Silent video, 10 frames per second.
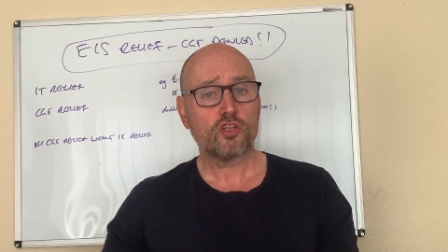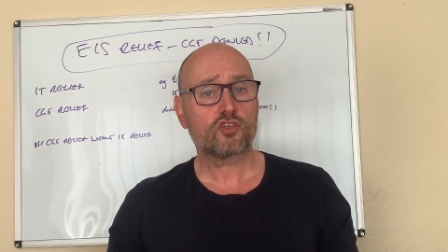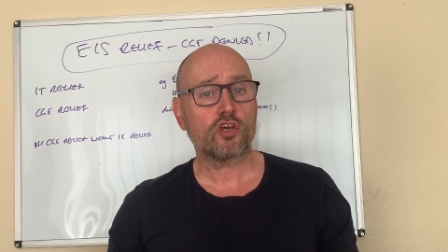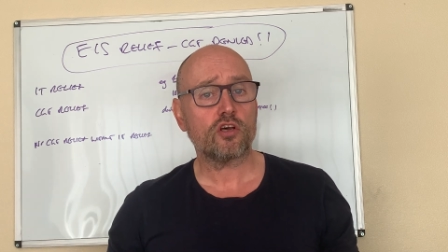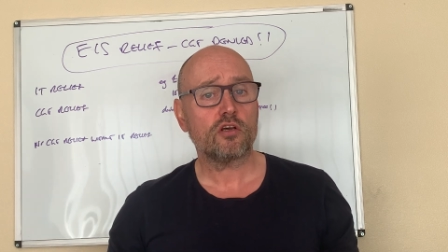
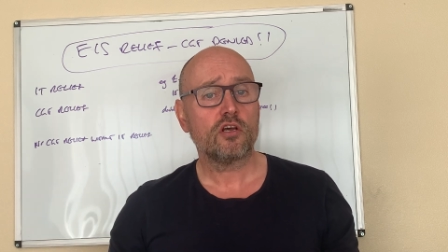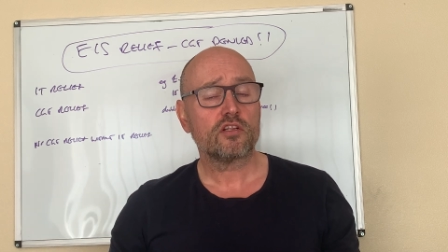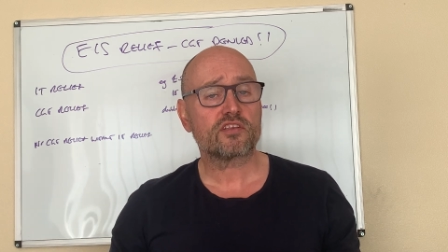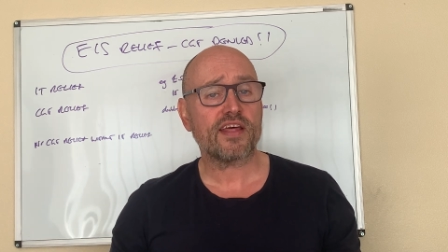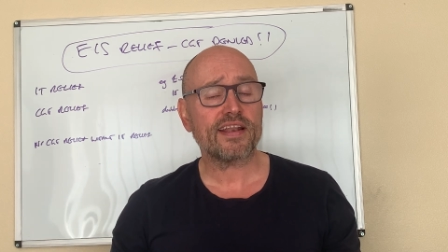to
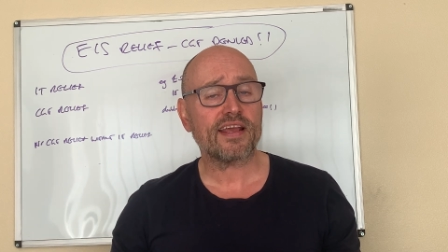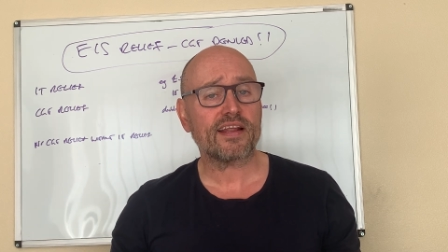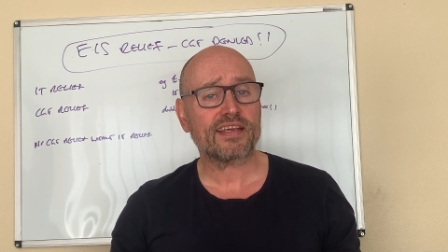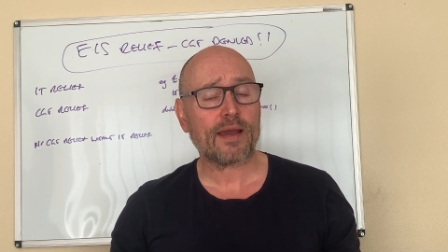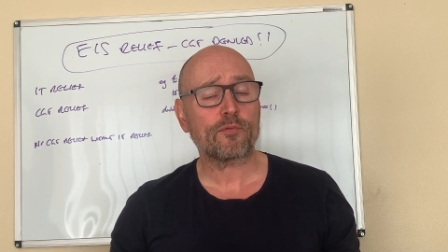then
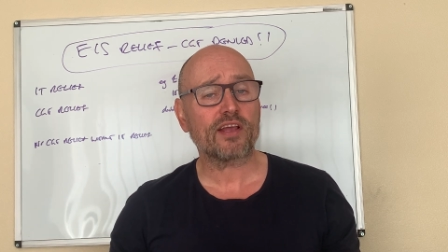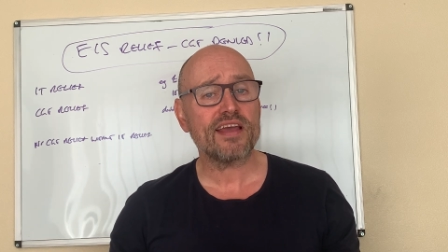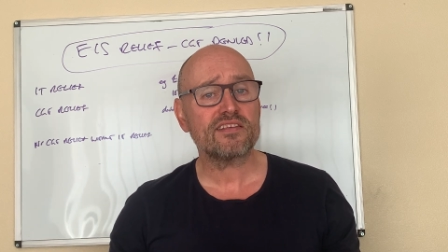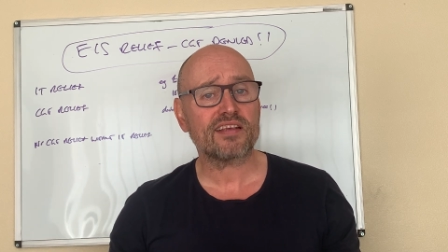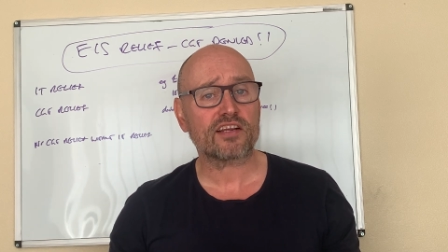get capital
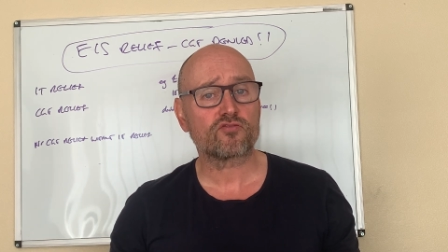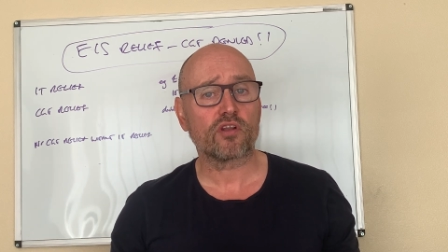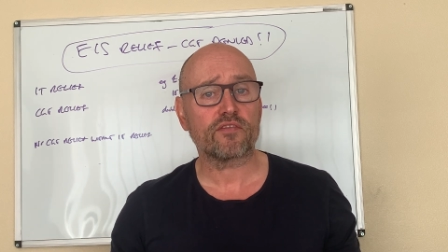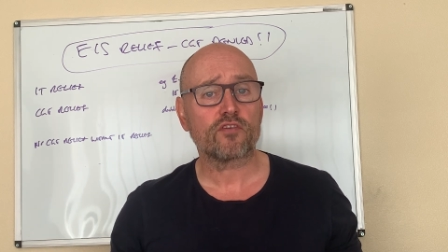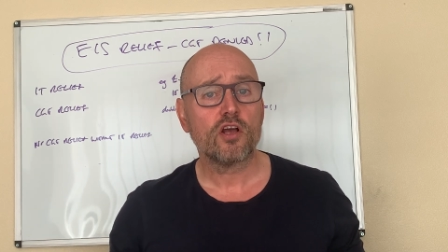gains tax
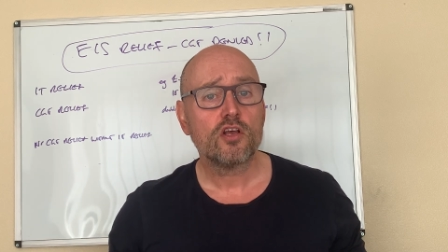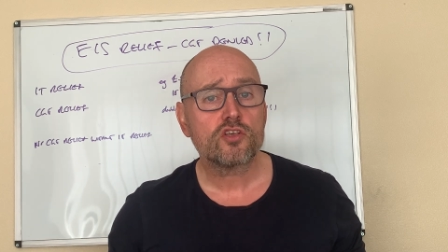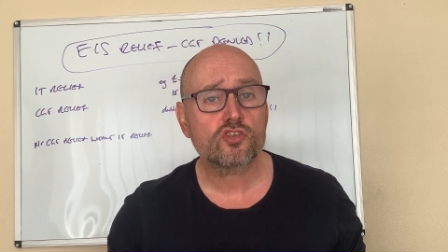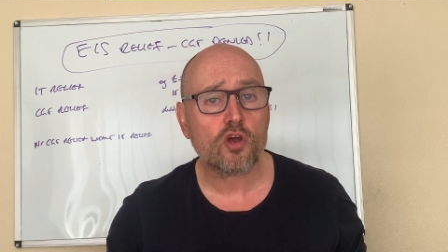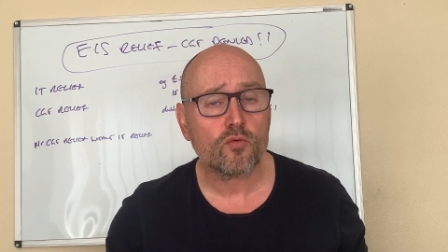relief.
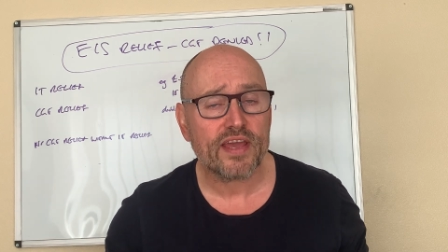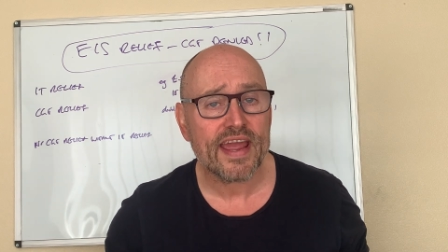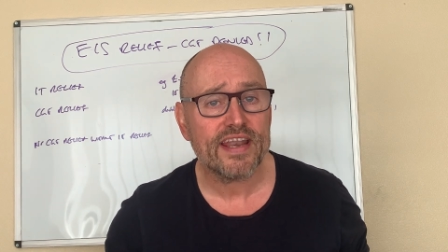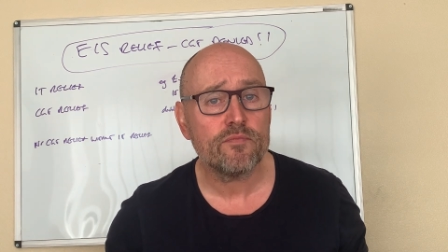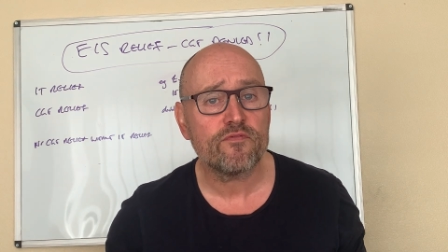So they
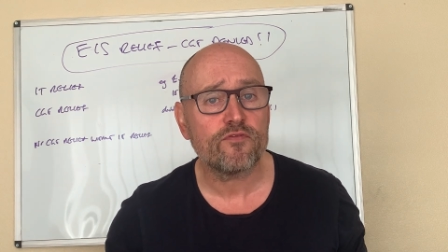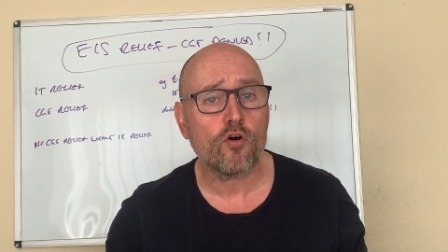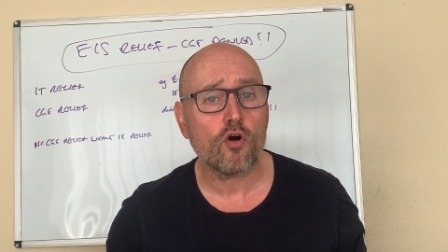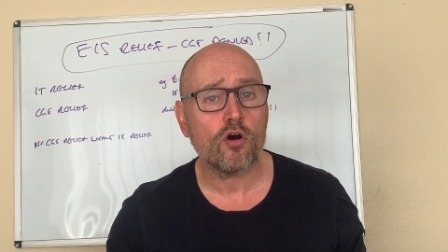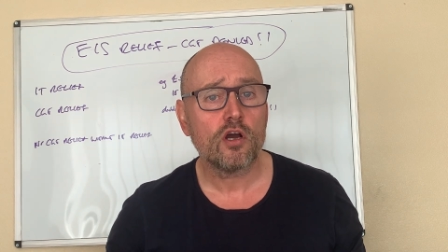hit him
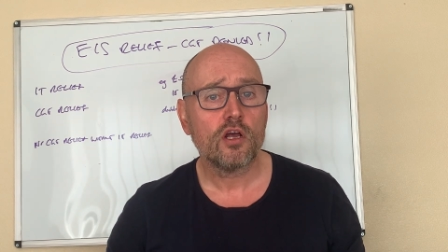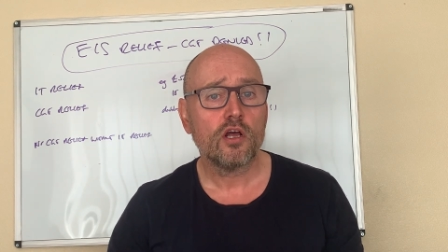for